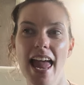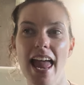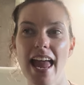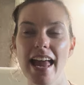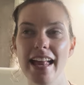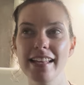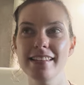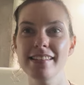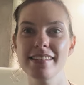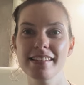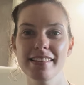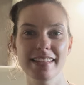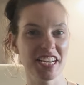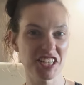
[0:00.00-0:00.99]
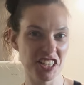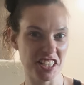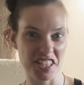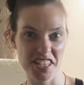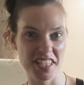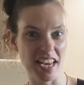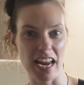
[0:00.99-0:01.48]
and they
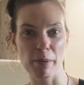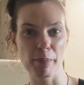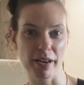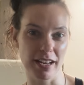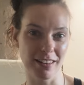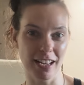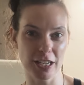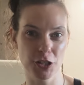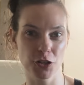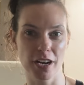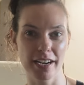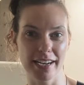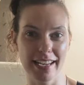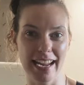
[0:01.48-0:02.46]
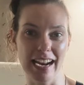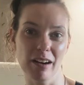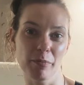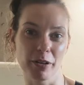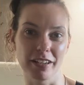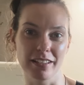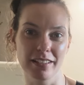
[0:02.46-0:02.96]
just set up an electronic
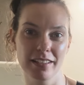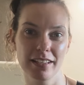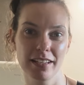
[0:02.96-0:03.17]
camera